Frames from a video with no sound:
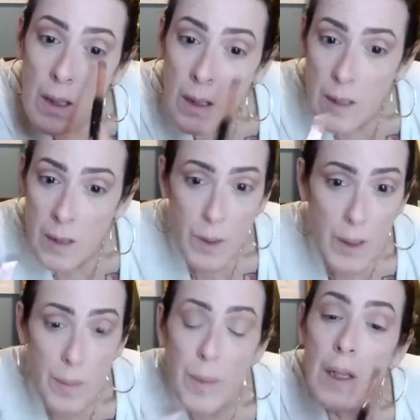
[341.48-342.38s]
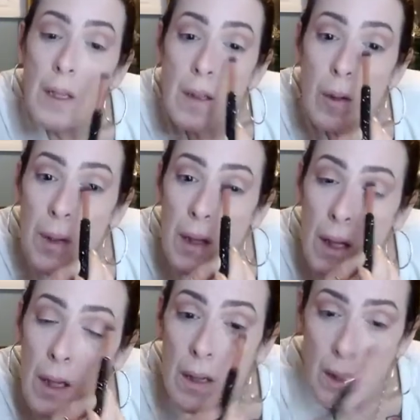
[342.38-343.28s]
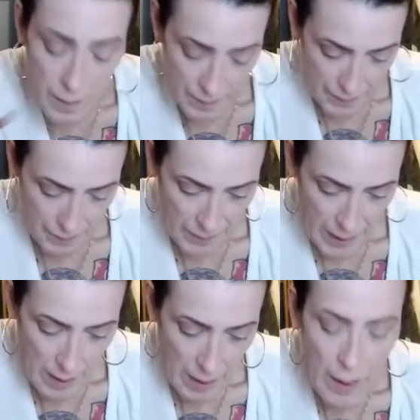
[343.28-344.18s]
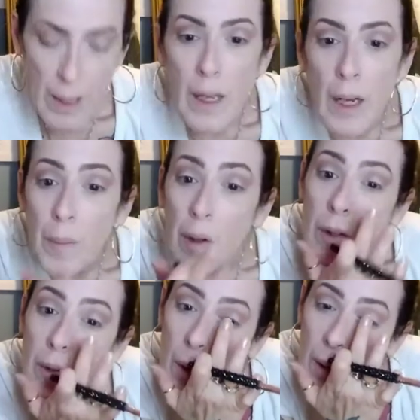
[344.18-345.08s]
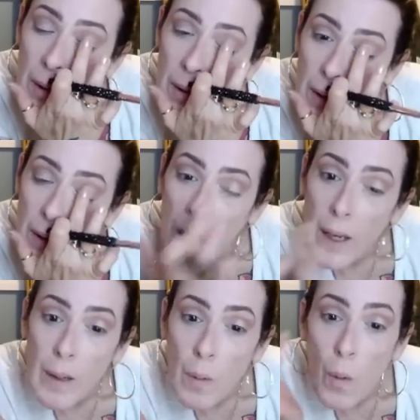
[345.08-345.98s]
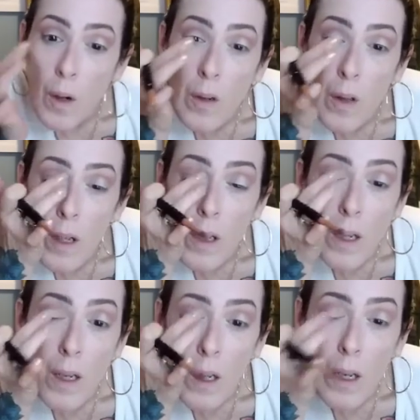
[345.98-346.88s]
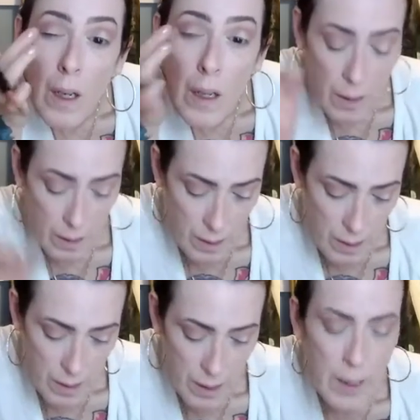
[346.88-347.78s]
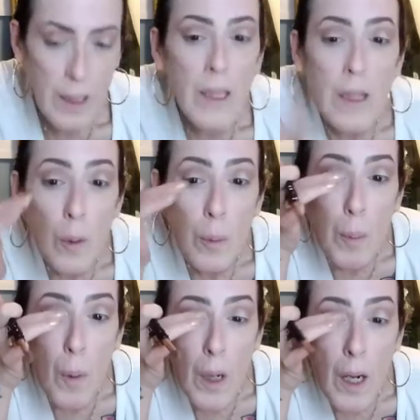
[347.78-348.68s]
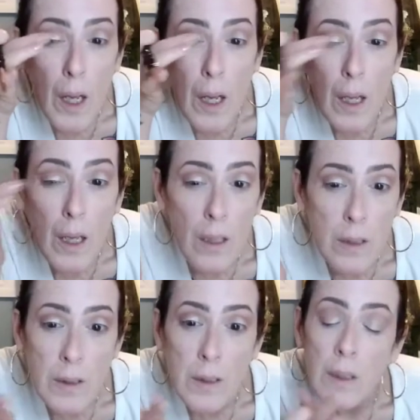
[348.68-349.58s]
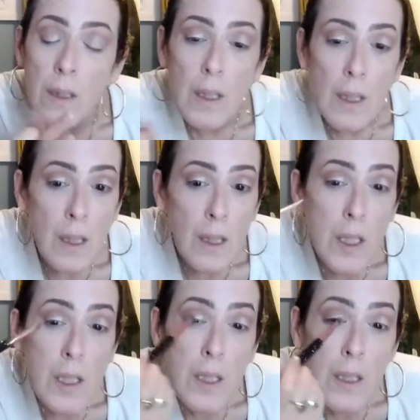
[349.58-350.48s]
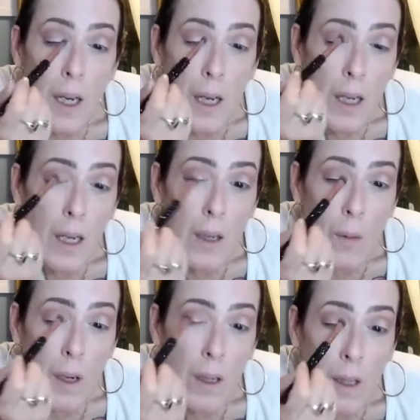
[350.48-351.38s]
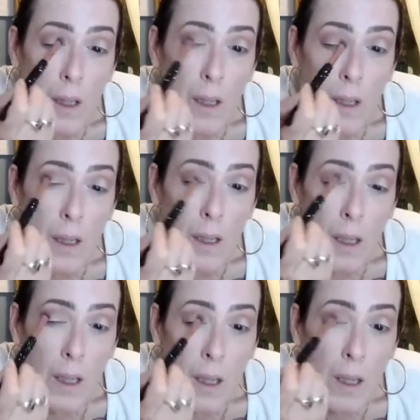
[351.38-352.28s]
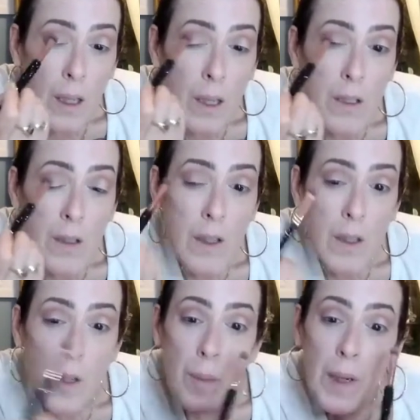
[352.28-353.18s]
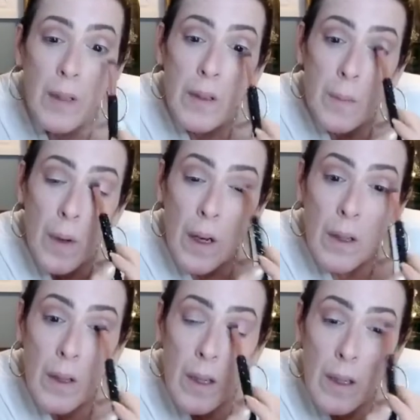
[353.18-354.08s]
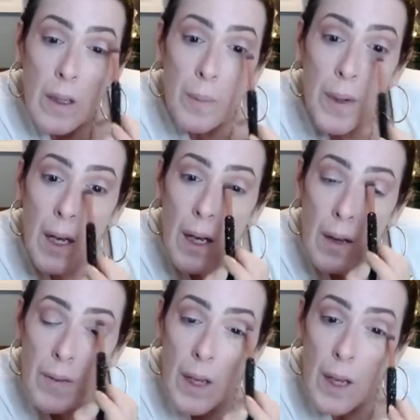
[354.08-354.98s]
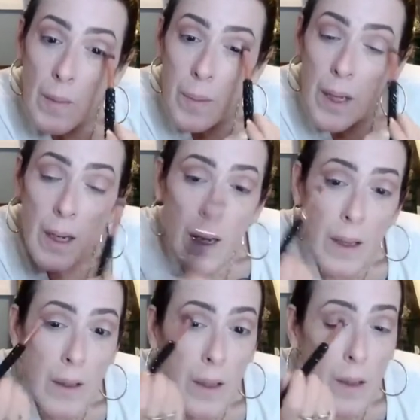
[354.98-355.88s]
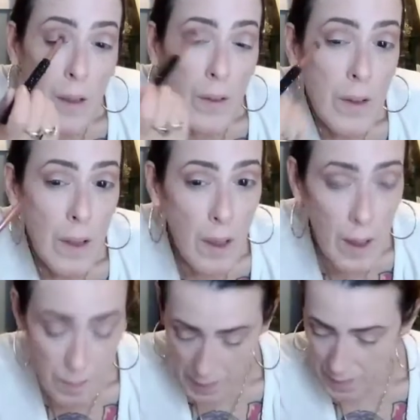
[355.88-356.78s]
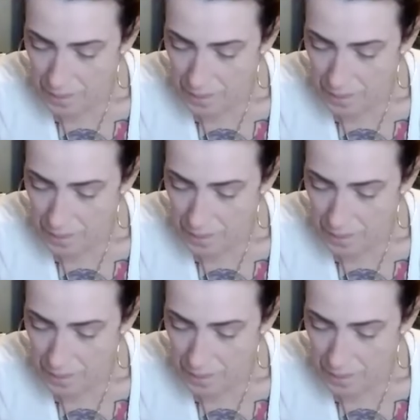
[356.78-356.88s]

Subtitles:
Just want it to be a little bit lighter. And I'm going to do a tight waterline. I need a little bit more than that. Just a tight waterline so that you can barely see my eyeliner. But I have to have black eyeliner on the top